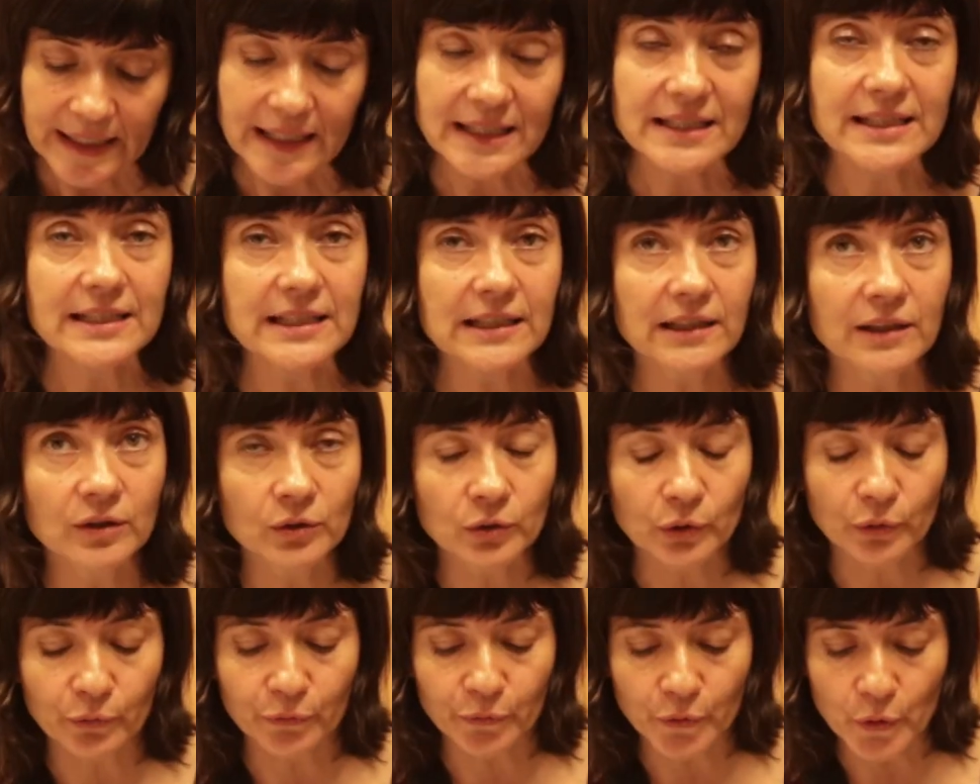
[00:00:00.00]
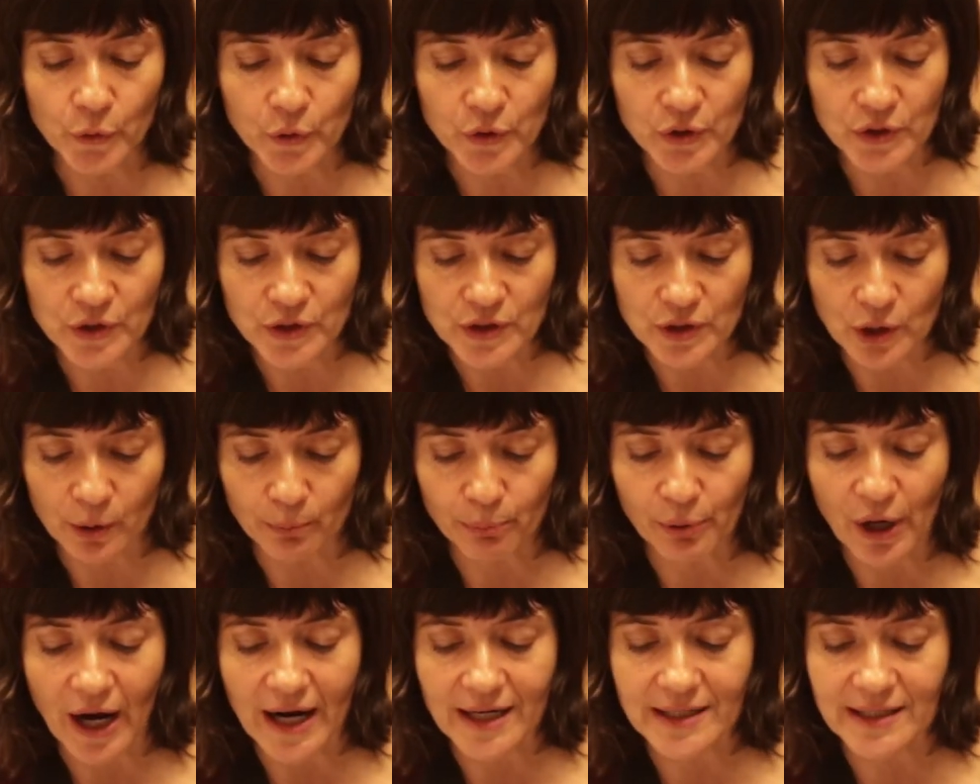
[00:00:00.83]
A singular focus on
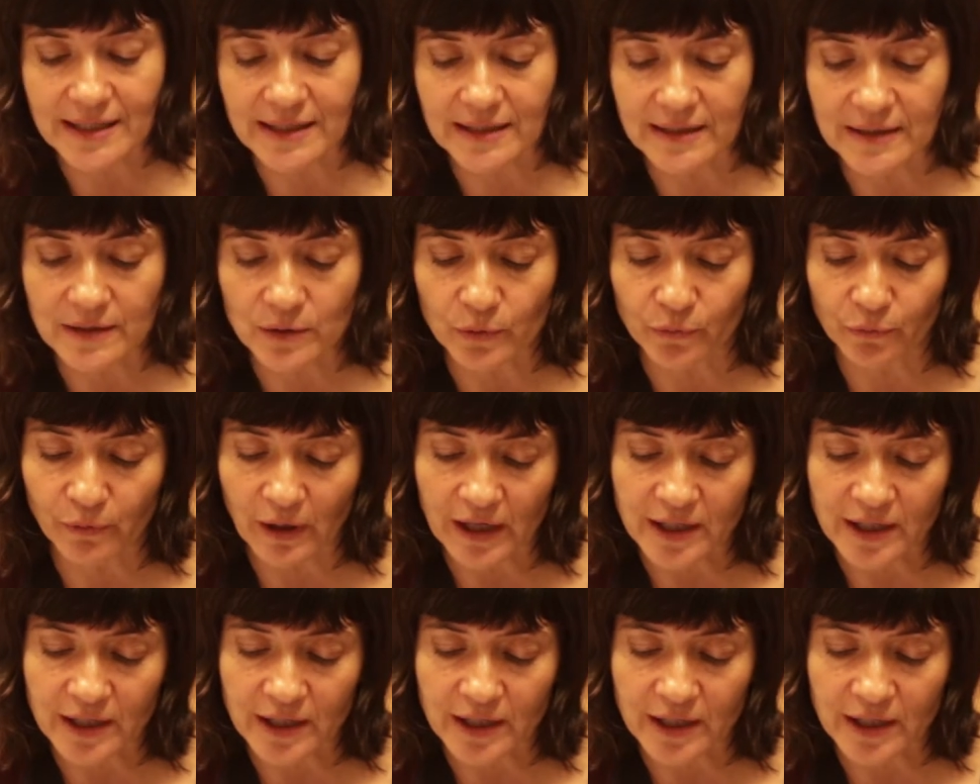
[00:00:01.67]
practices of